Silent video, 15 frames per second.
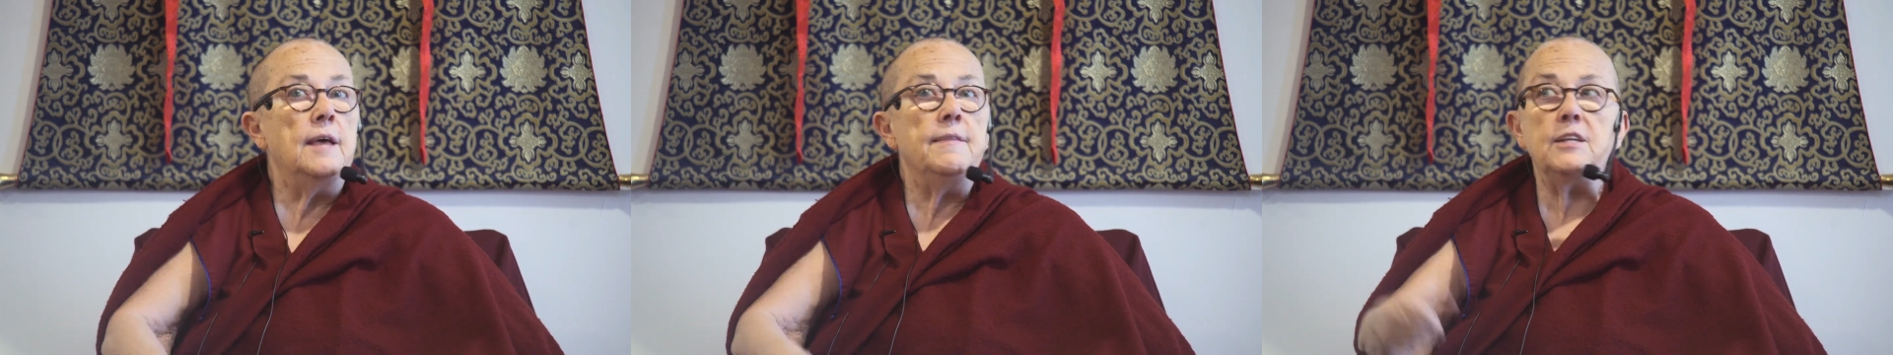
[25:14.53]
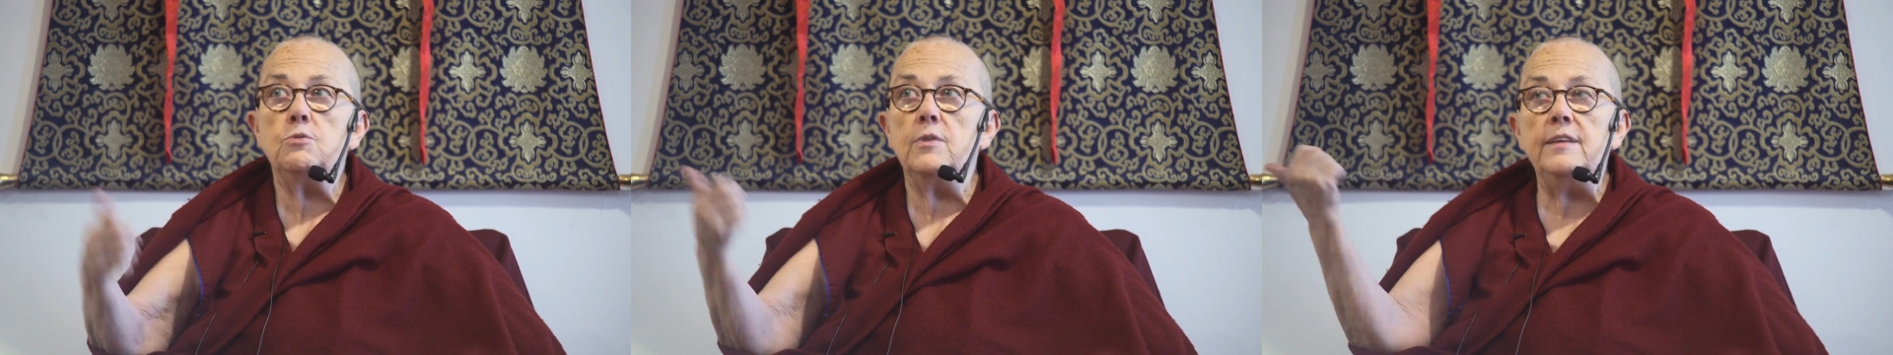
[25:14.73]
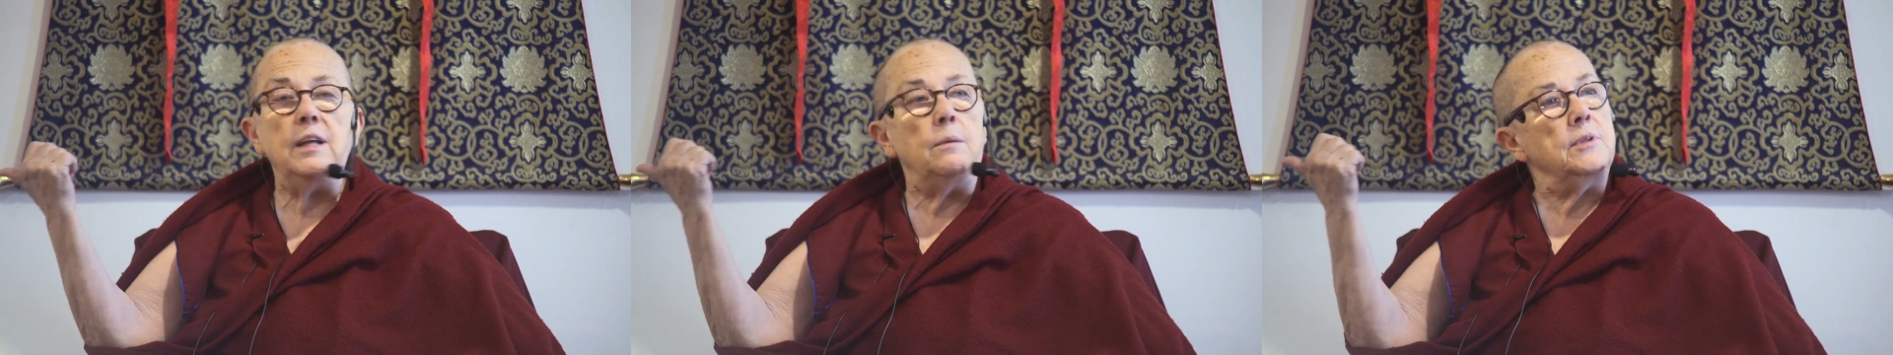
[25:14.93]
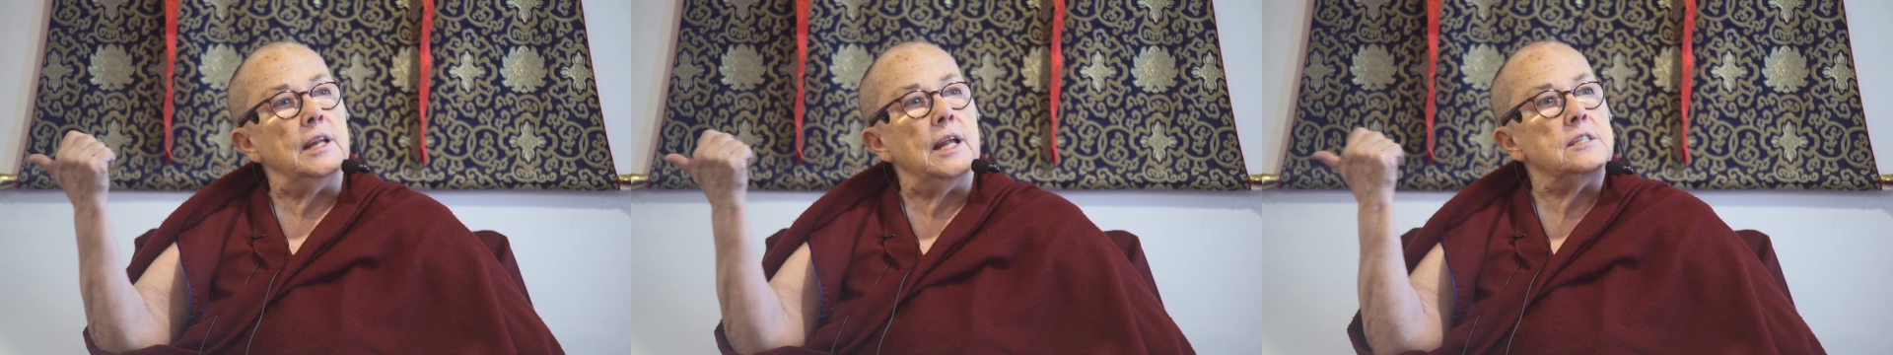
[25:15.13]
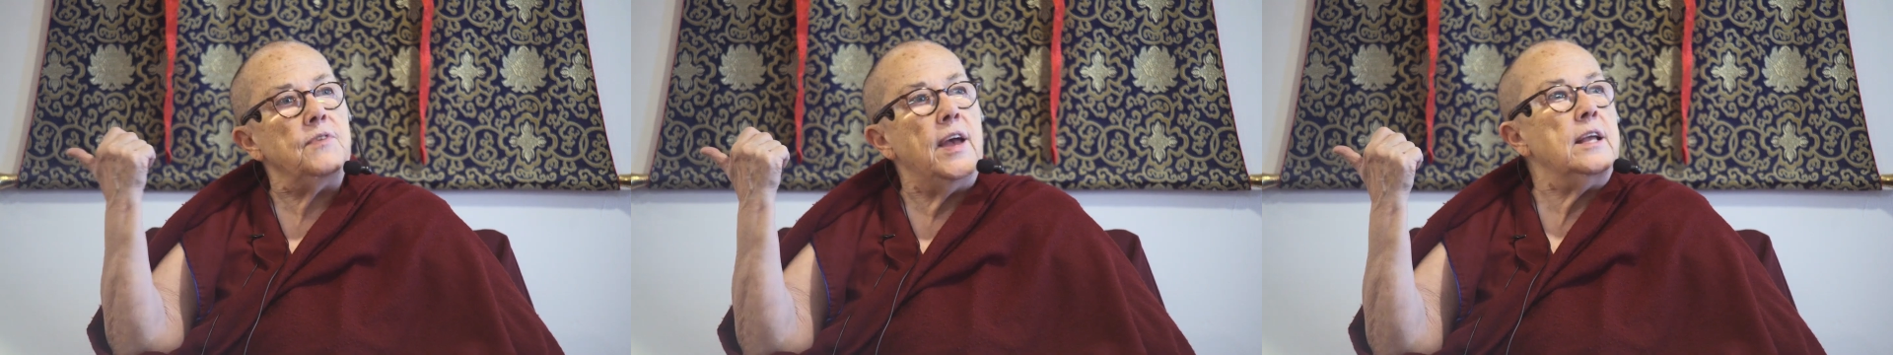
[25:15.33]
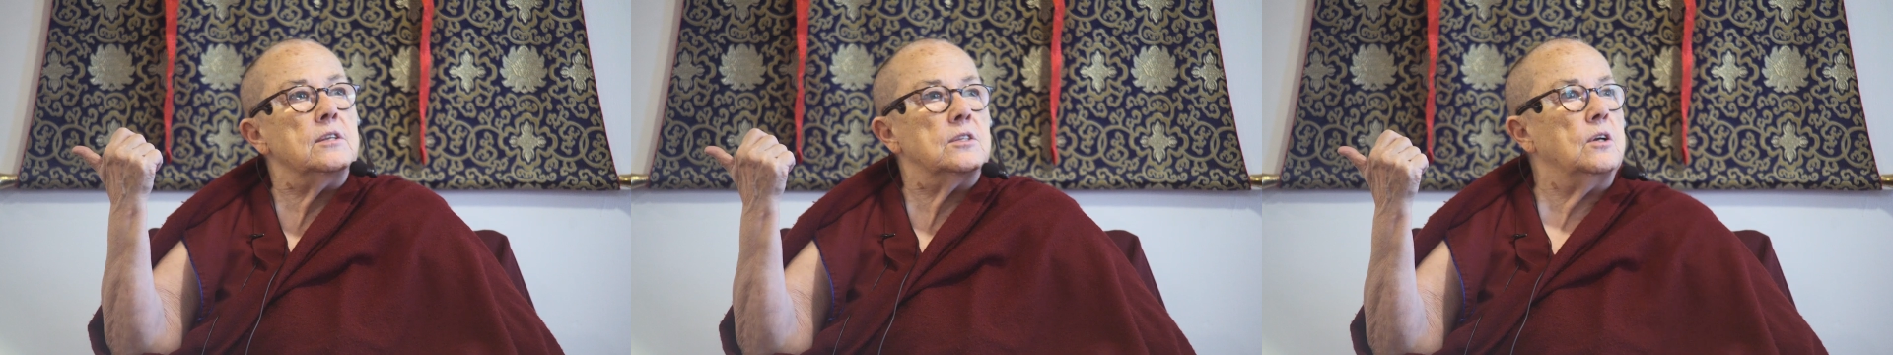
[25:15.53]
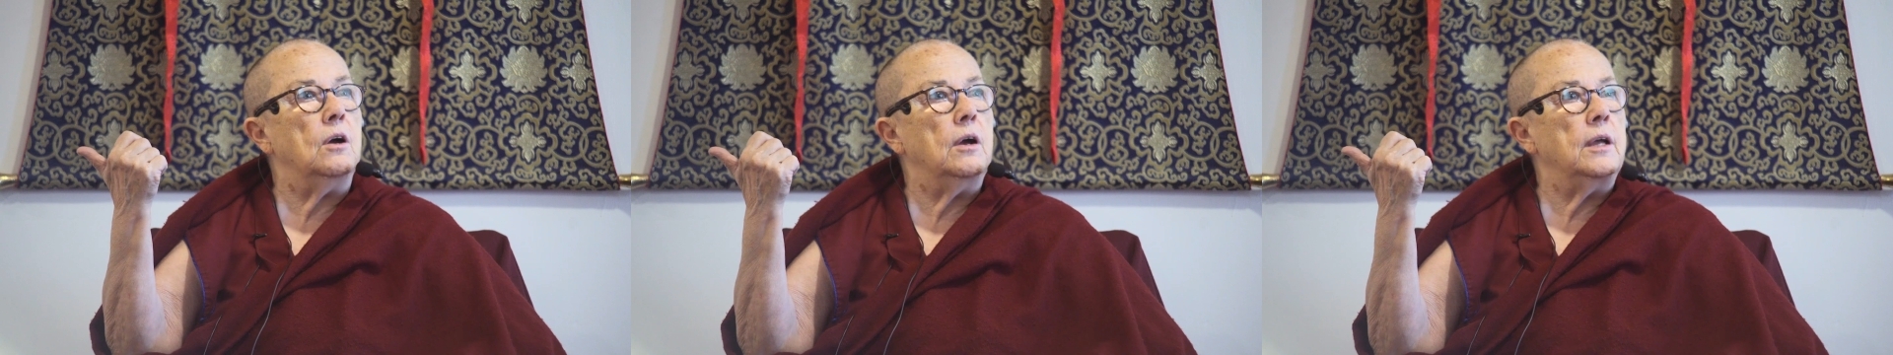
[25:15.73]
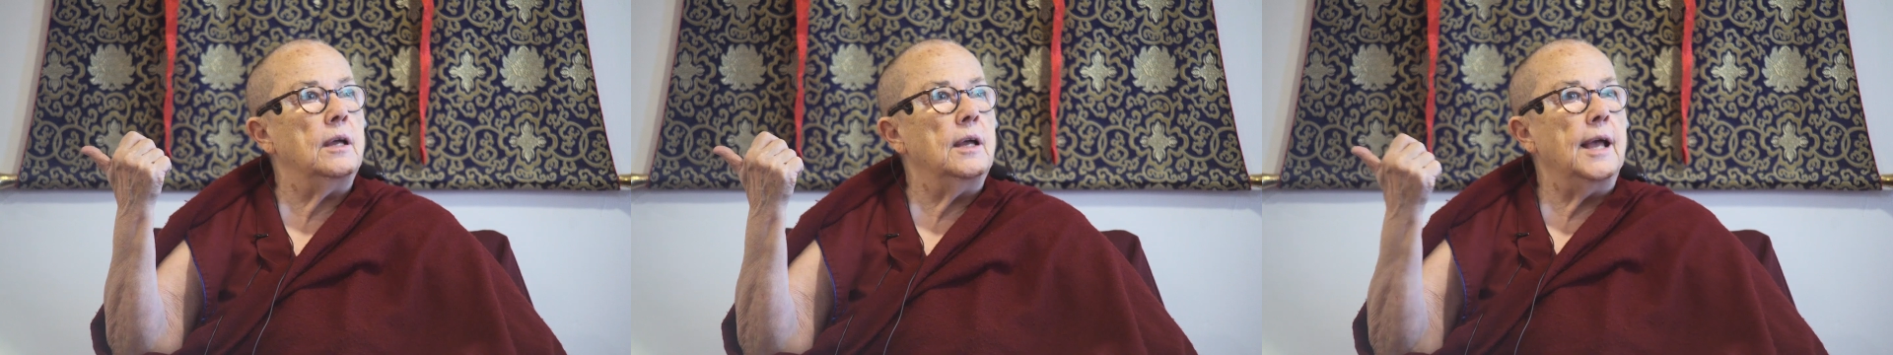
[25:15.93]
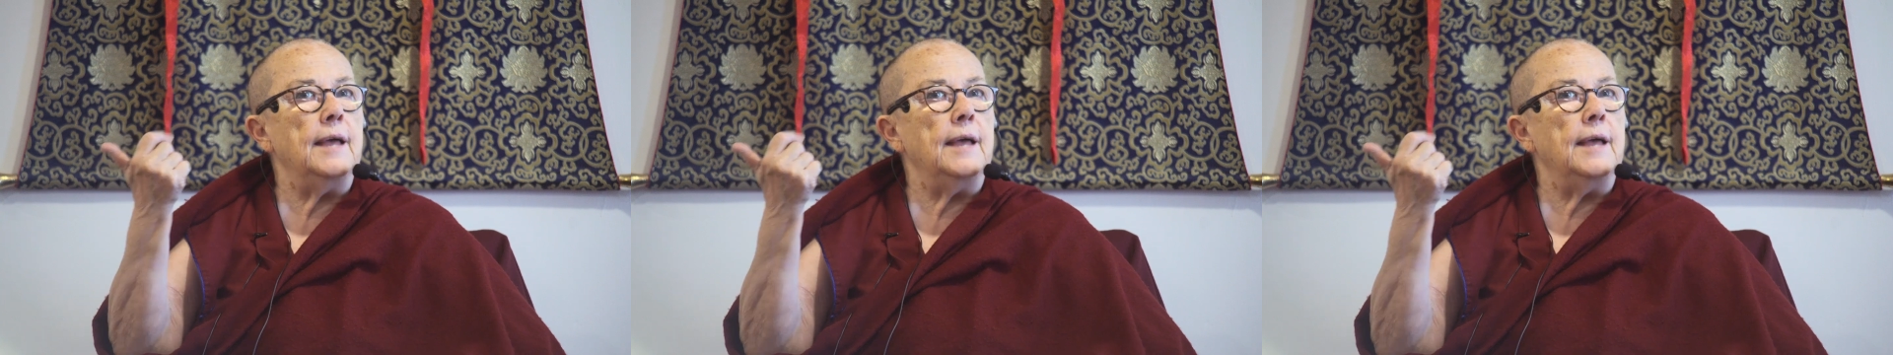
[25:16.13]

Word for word: That's what they've done with the Las Vegas guy.